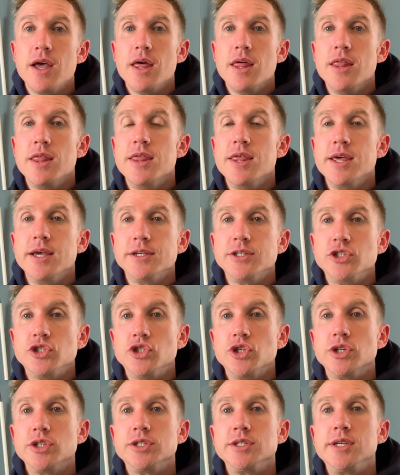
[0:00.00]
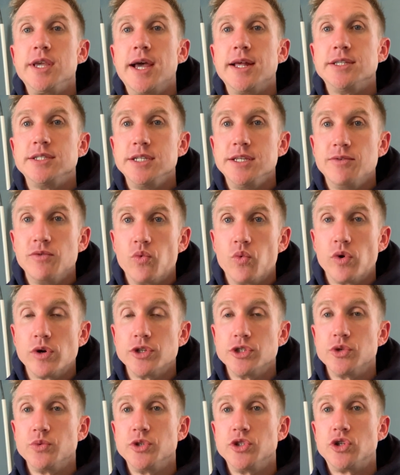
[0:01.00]
this just gets even worse.
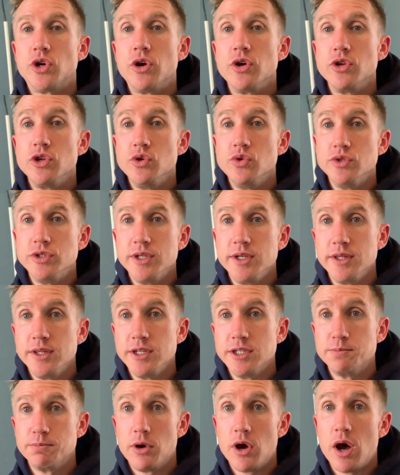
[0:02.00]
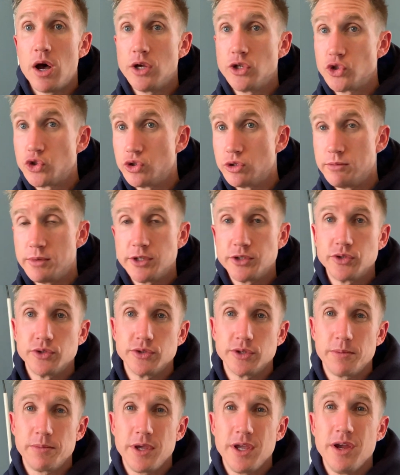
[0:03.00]
So we start using these postural muscles
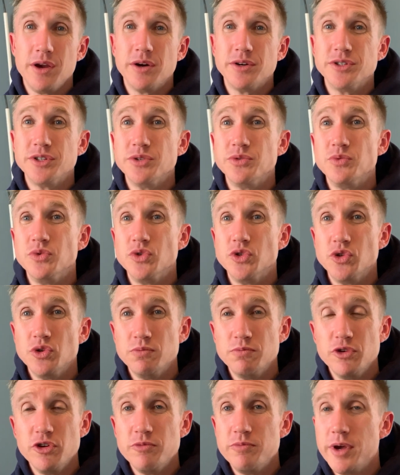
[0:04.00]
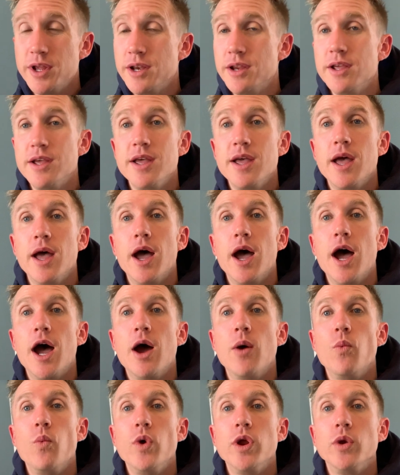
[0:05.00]
up here to do movement
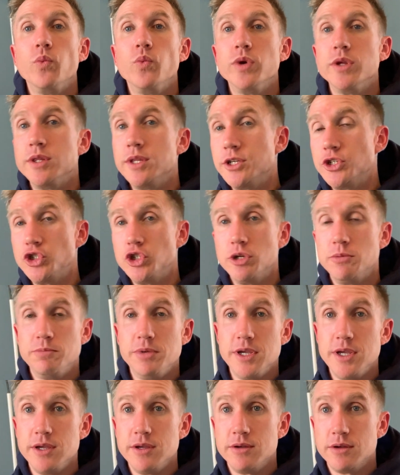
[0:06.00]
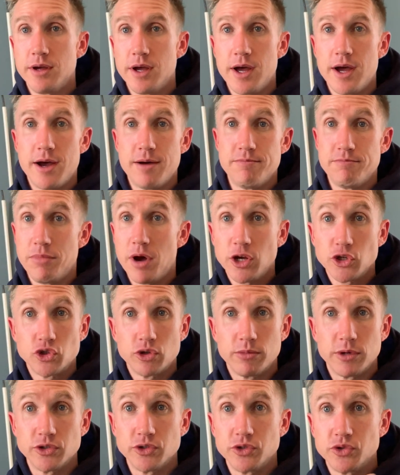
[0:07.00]
this should be postural
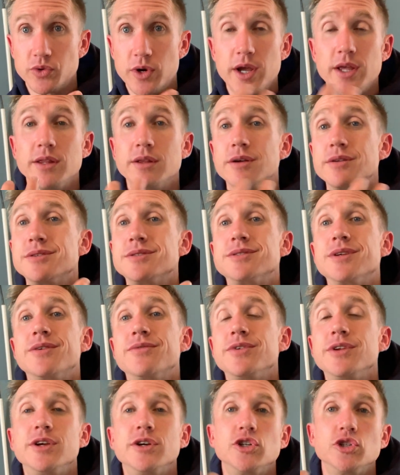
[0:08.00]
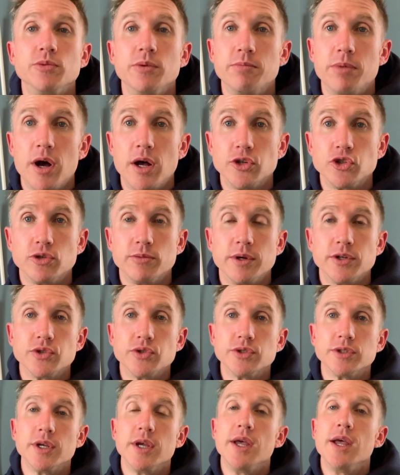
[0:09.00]
muscles, right? All the stuff in here should be postural
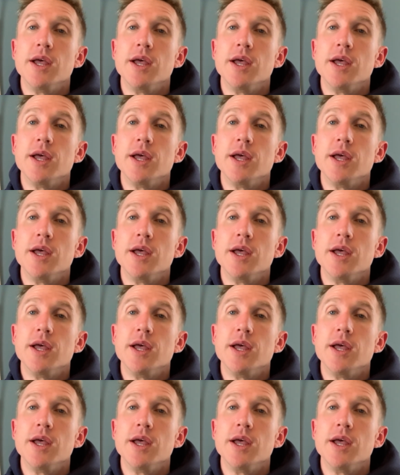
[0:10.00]
muscles.